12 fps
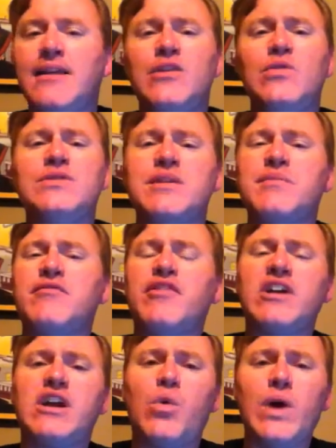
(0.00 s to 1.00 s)
Doing something
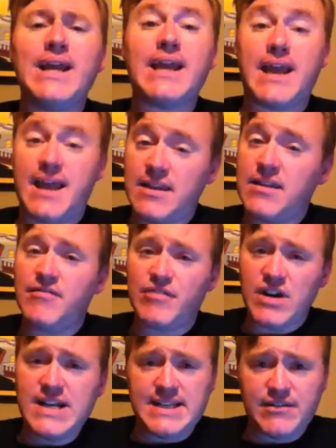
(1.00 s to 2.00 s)
very quick and
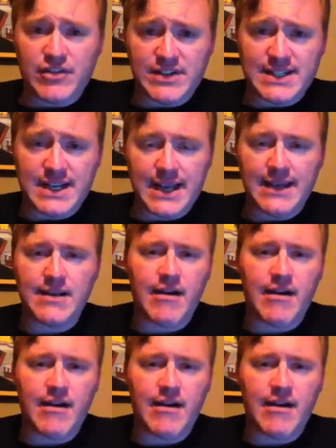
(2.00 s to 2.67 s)
very different tonight.